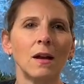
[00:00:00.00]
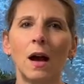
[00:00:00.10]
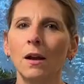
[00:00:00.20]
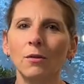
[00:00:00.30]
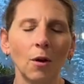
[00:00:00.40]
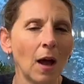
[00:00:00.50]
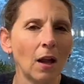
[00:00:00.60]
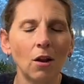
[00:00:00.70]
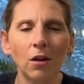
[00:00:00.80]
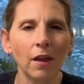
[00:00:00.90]
I don't know how
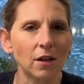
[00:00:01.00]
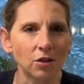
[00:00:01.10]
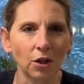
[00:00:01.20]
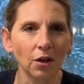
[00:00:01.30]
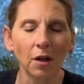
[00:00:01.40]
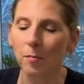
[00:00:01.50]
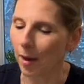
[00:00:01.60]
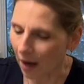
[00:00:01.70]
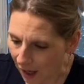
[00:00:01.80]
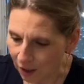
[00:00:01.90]
long that took,
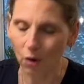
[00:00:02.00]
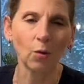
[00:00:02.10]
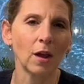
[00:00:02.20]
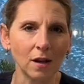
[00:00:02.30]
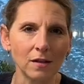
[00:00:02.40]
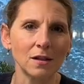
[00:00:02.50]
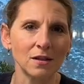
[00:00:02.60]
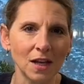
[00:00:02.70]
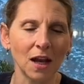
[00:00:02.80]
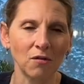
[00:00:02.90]
but I know that it didn't
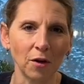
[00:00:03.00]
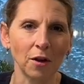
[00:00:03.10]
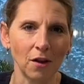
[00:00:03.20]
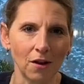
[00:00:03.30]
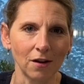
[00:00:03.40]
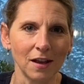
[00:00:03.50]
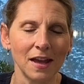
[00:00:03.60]
take very long.